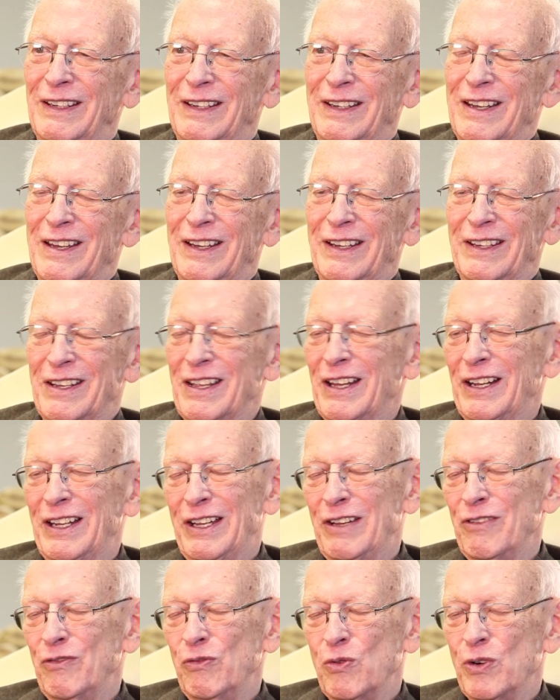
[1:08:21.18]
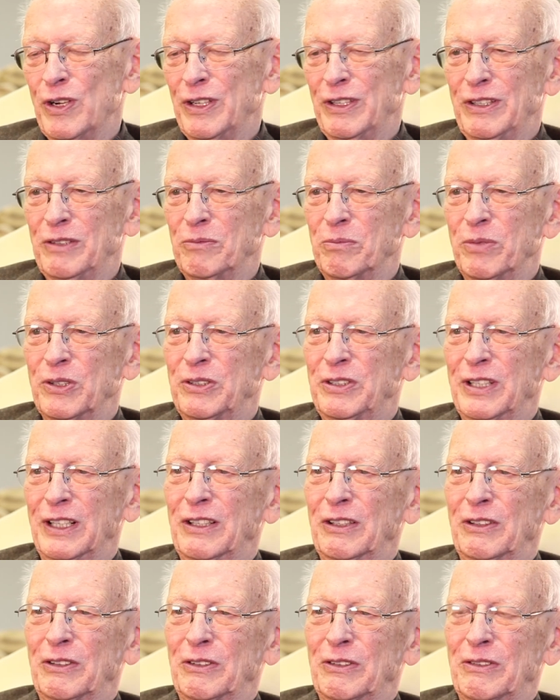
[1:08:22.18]
and I have one in
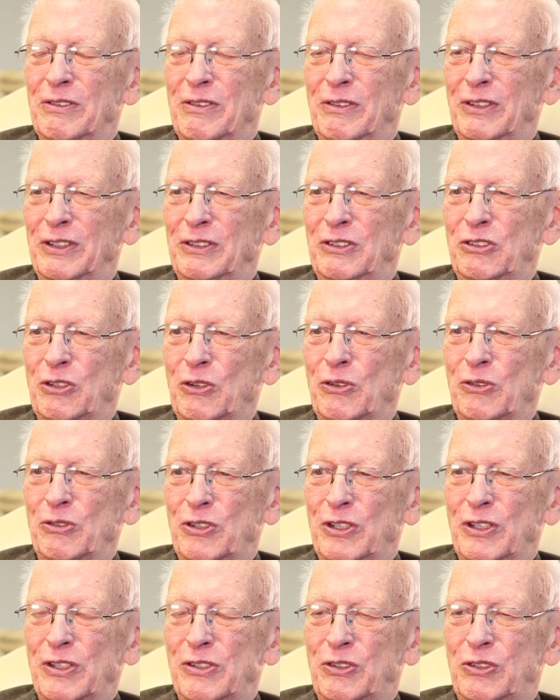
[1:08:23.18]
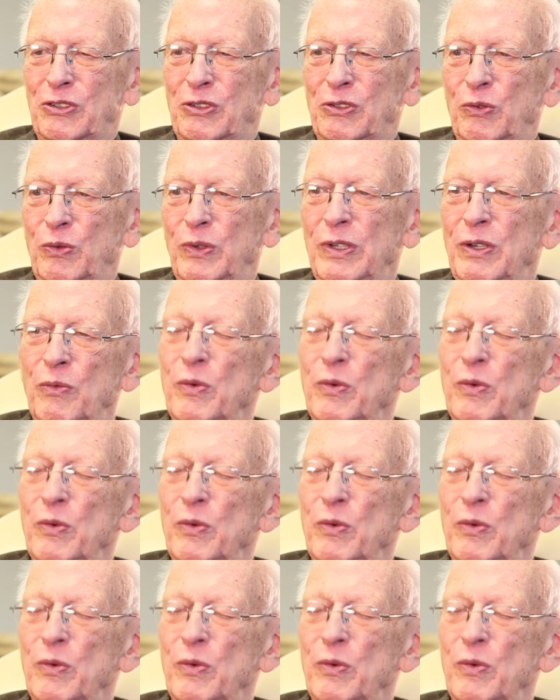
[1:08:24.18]
particular that shows us we,